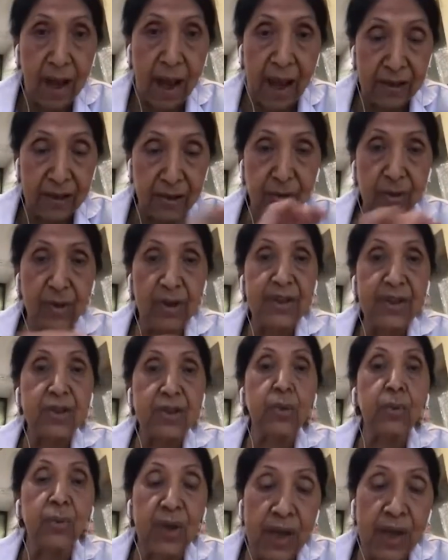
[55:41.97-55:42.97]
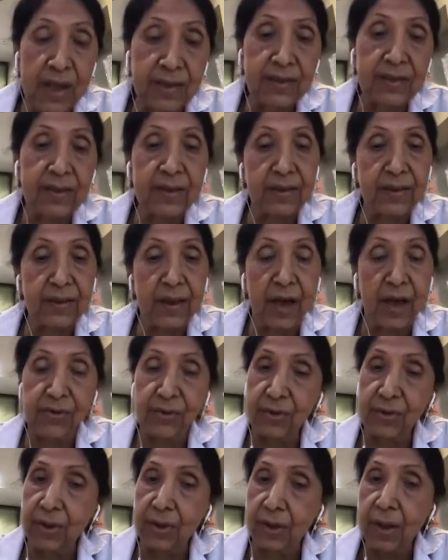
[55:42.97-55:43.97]
actually today's
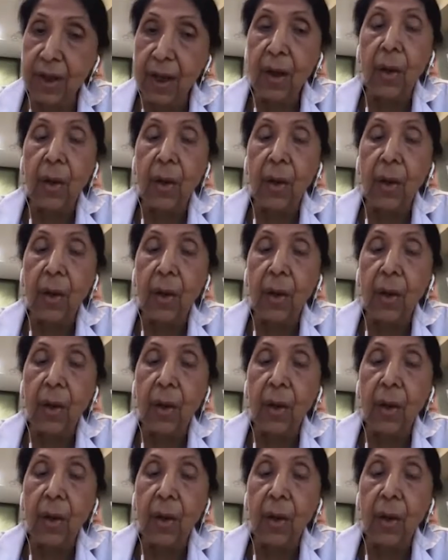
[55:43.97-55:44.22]
discussion.